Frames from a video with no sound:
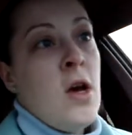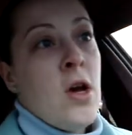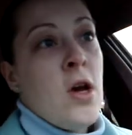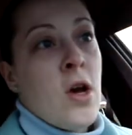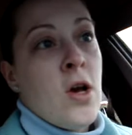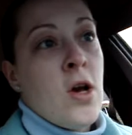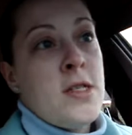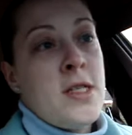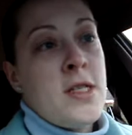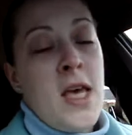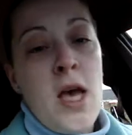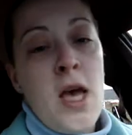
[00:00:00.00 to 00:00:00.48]

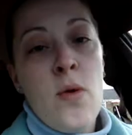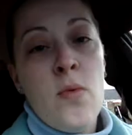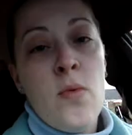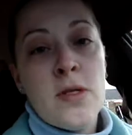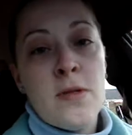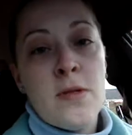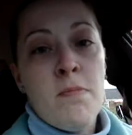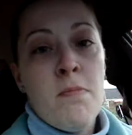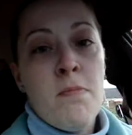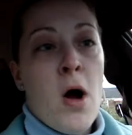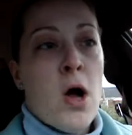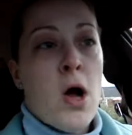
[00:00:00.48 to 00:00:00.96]
because he
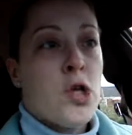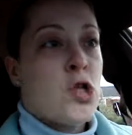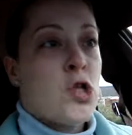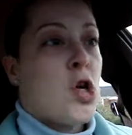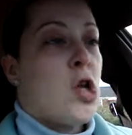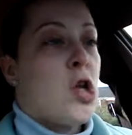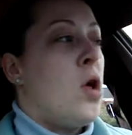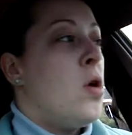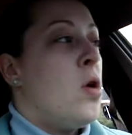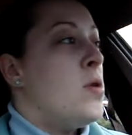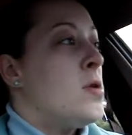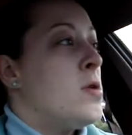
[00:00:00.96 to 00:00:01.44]
was much
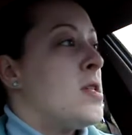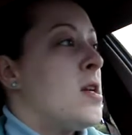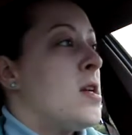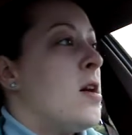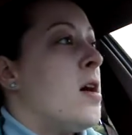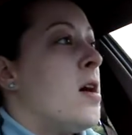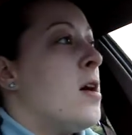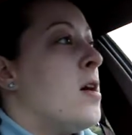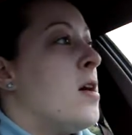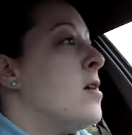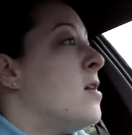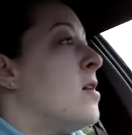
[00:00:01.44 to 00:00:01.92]

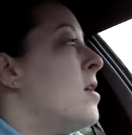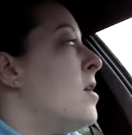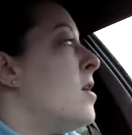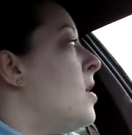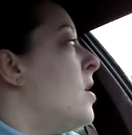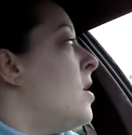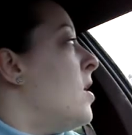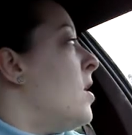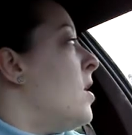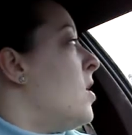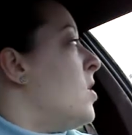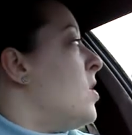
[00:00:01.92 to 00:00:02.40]
closer
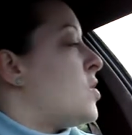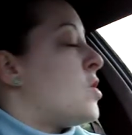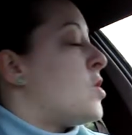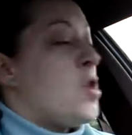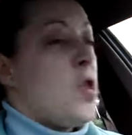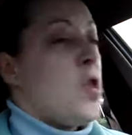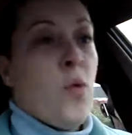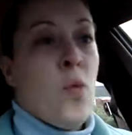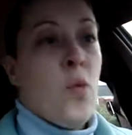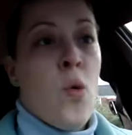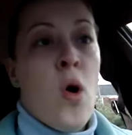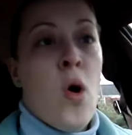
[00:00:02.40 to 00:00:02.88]

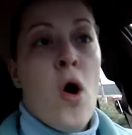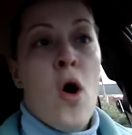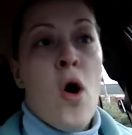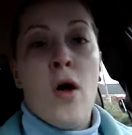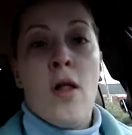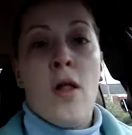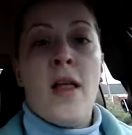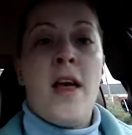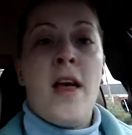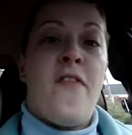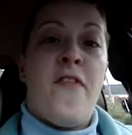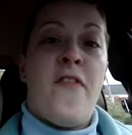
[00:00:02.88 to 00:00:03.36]
to the
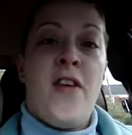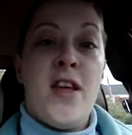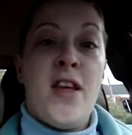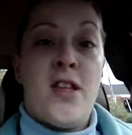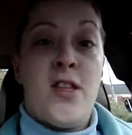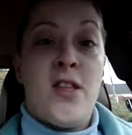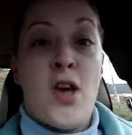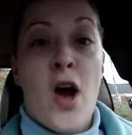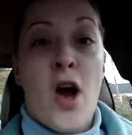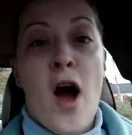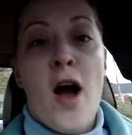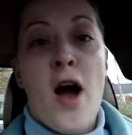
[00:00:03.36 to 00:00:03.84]
wall, if
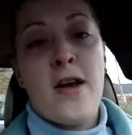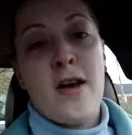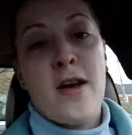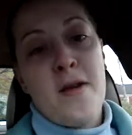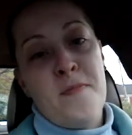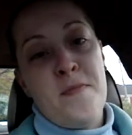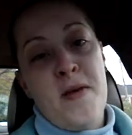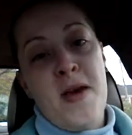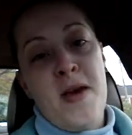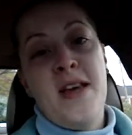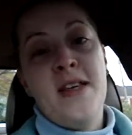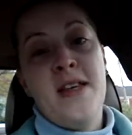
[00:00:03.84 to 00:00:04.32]
he'd gotten
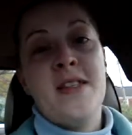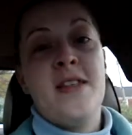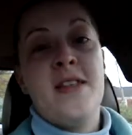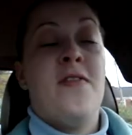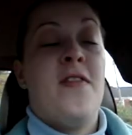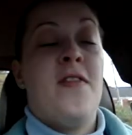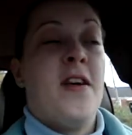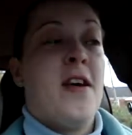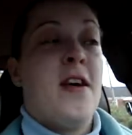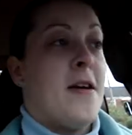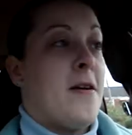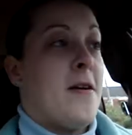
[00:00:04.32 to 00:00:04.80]
a piece
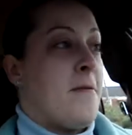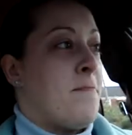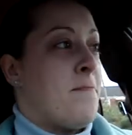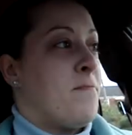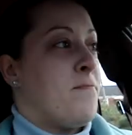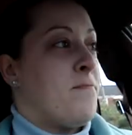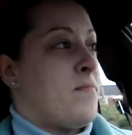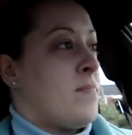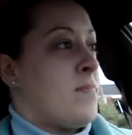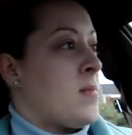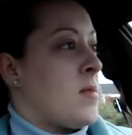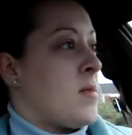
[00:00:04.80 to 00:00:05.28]
of it.
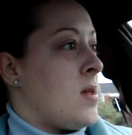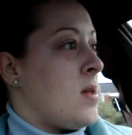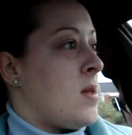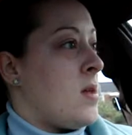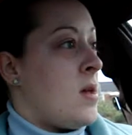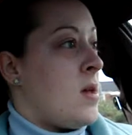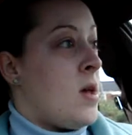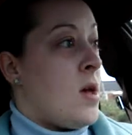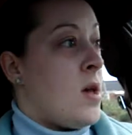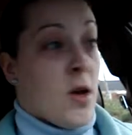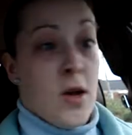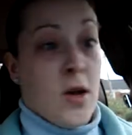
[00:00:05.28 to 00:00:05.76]

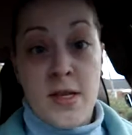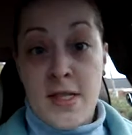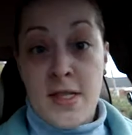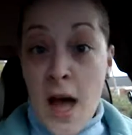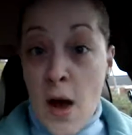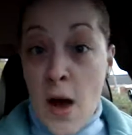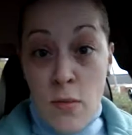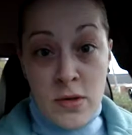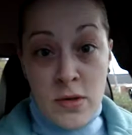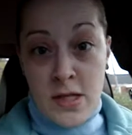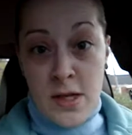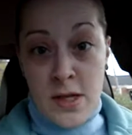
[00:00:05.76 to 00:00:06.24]
Because
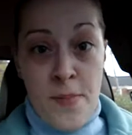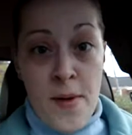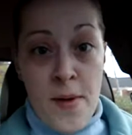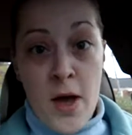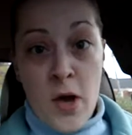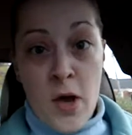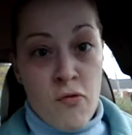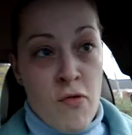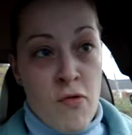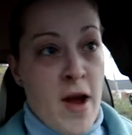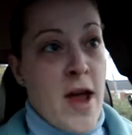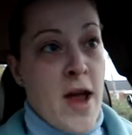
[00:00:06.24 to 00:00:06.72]
that was the
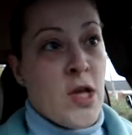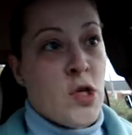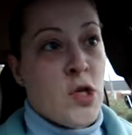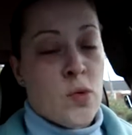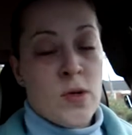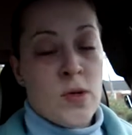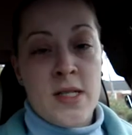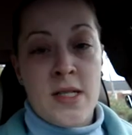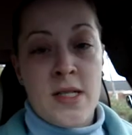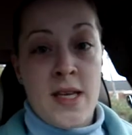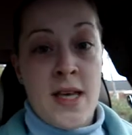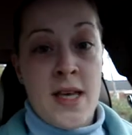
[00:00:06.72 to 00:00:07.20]
big rage,
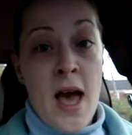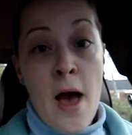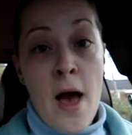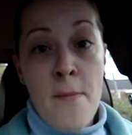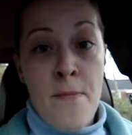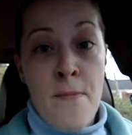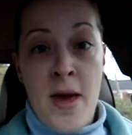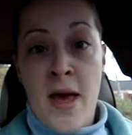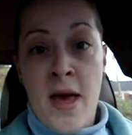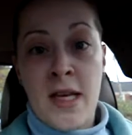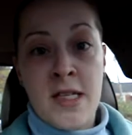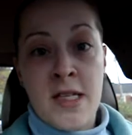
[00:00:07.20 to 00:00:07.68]
was to get
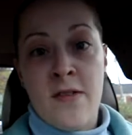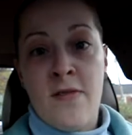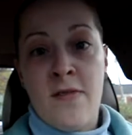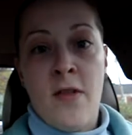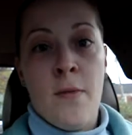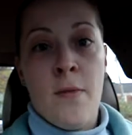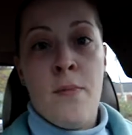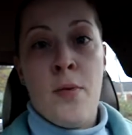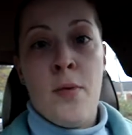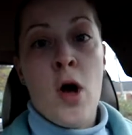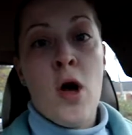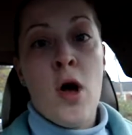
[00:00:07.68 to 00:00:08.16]
a piece of
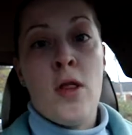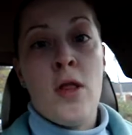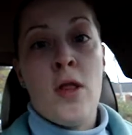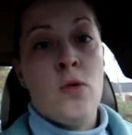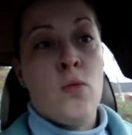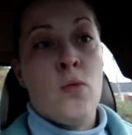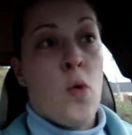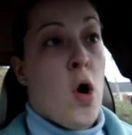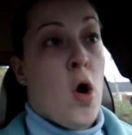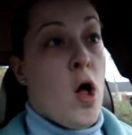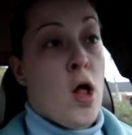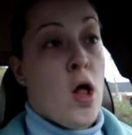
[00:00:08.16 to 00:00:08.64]
the
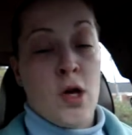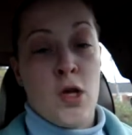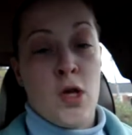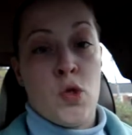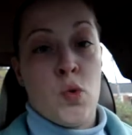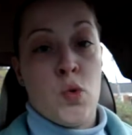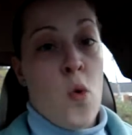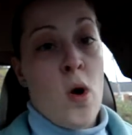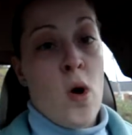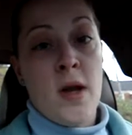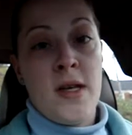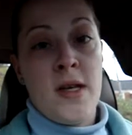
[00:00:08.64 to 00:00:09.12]
Berlin Wall,
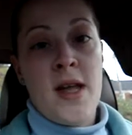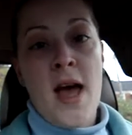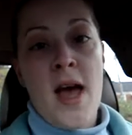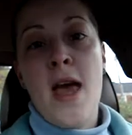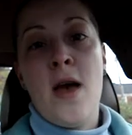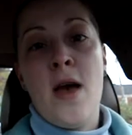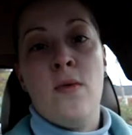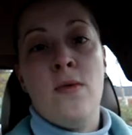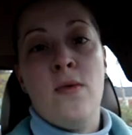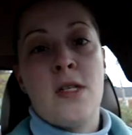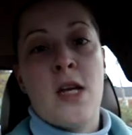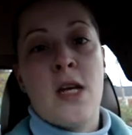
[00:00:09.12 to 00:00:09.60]
because one
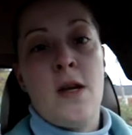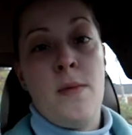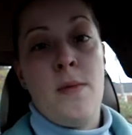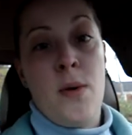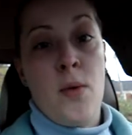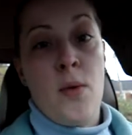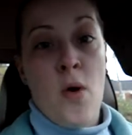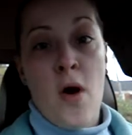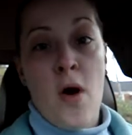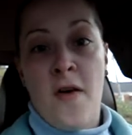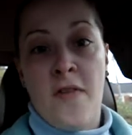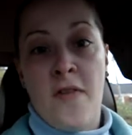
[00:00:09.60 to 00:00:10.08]
day it was going to
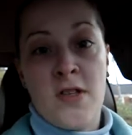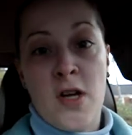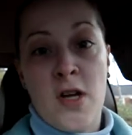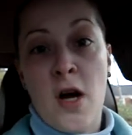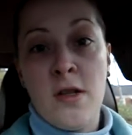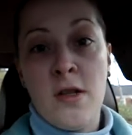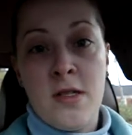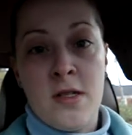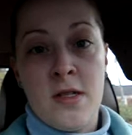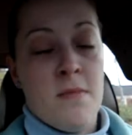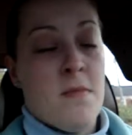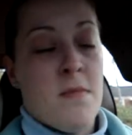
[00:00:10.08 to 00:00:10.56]
be worth
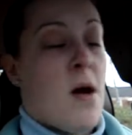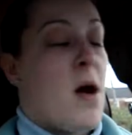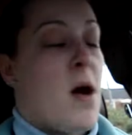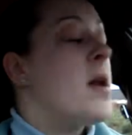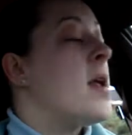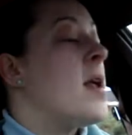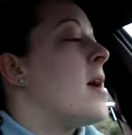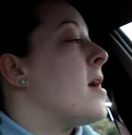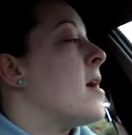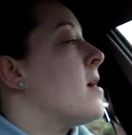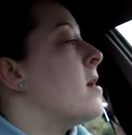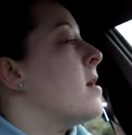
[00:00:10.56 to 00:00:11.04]
tons of
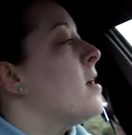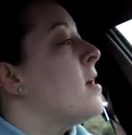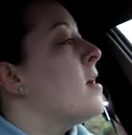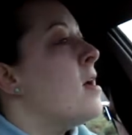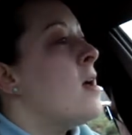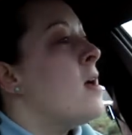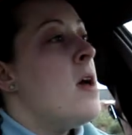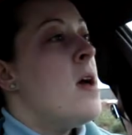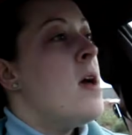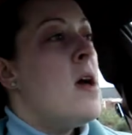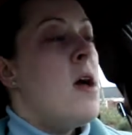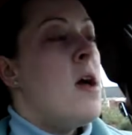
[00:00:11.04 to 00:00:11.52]
money.
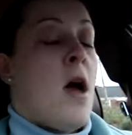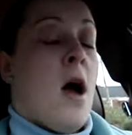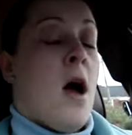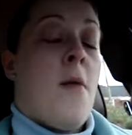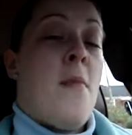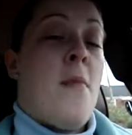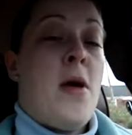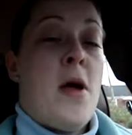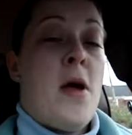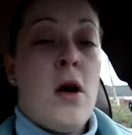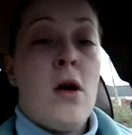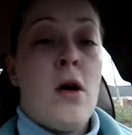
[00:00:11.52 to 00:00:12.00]

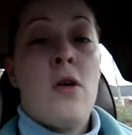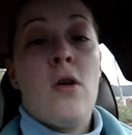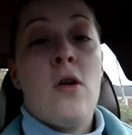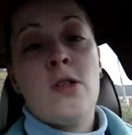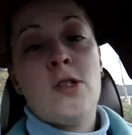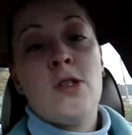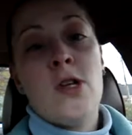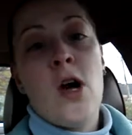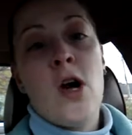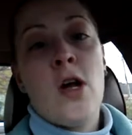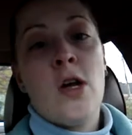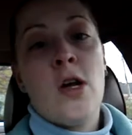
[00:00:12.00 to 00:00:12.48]
And my uncle
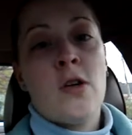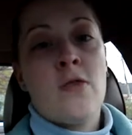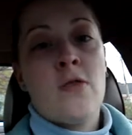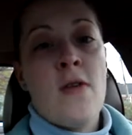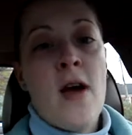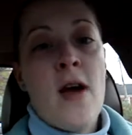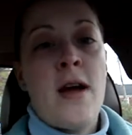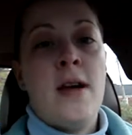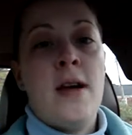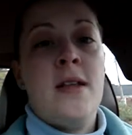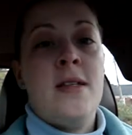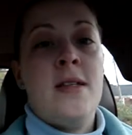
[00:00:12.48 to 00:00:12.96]
turned
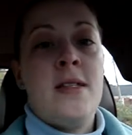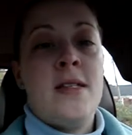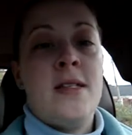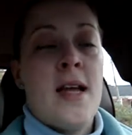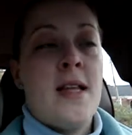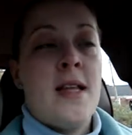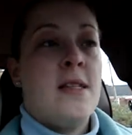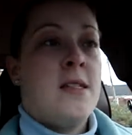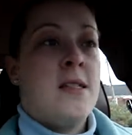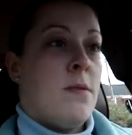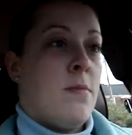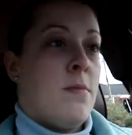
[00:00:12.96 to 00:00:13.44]
around and
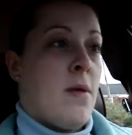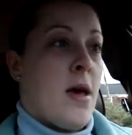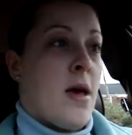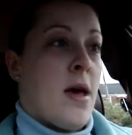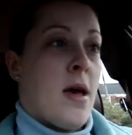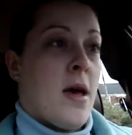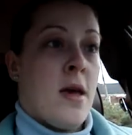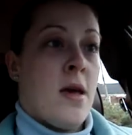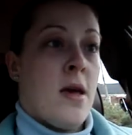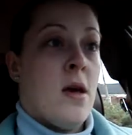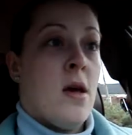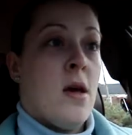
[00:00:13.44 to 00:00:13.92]
said to
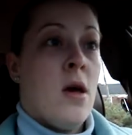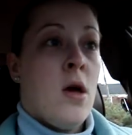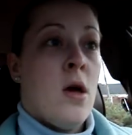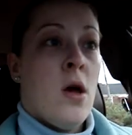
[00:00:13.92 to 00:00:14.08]
me,